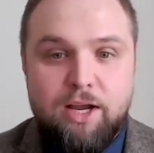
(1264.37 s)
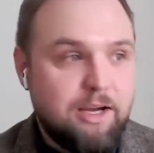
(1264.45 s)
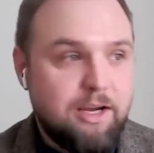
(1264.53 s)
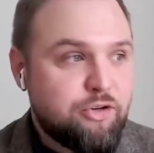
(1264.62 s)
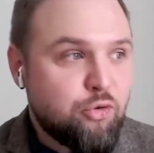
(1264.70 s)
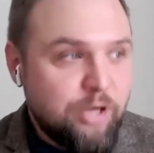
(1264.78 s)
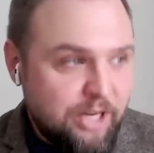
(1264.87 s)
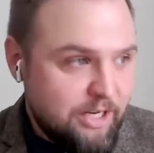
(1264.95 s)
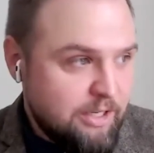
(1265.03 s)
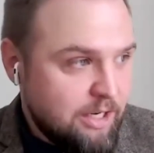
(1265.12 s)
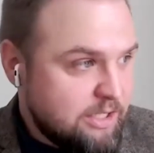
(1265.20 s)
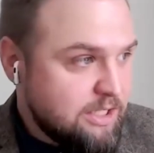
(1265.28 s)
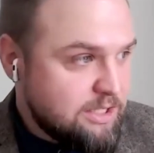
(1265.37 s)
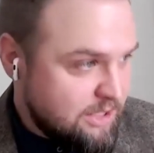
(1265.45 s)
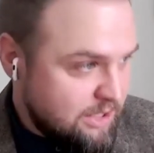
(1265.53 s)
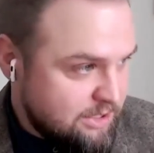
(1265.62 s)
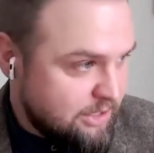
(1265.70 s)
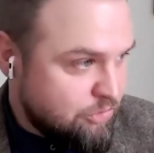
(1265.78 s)
treating a
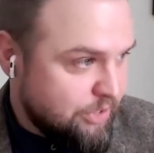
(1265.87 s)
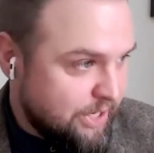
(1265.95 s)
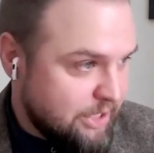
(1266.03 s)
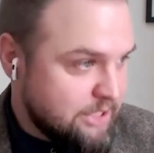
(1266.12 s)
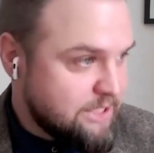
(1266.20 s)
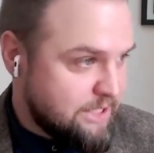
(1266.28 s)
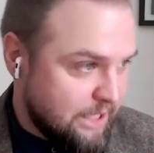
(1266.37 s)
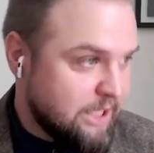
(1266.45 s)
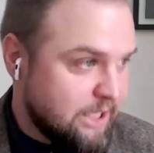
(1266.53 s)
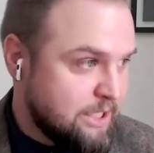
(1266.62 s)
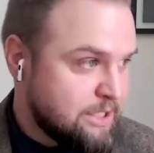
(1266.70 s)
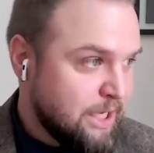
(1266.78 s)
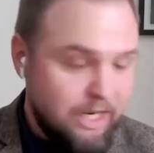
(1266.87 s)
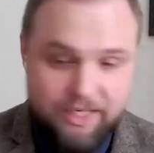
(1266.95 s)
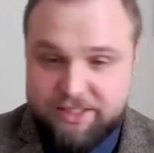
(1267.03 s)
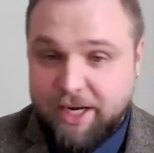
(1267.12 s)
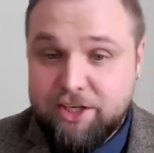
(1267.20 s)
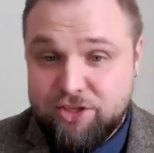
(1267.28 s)
disease or treating a sickness, it's
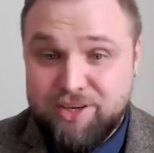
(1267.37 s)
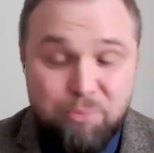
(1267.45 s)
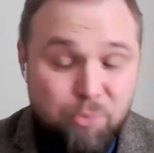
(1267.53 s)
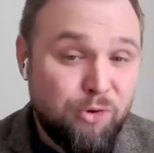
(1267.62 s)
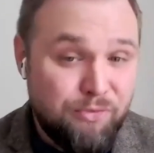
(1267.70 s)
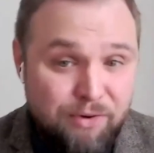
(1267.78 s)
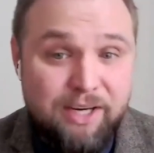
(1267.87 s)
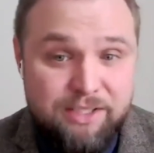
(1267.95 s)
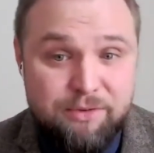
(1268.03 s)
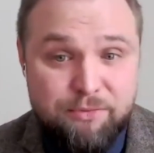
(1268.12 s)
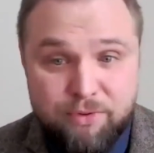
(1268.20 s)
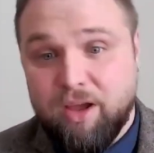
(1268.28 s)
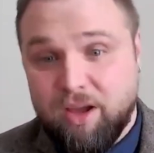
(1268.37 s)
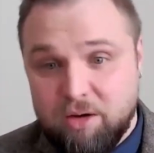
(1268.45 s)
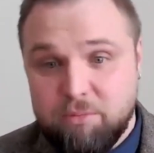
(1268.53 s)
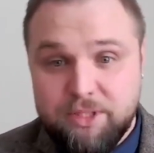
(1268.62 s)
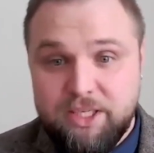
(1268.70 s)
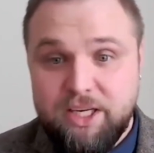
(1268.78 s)
actually more effective for the
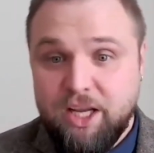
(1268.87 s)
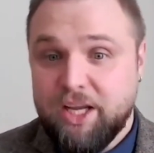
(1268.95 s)
company.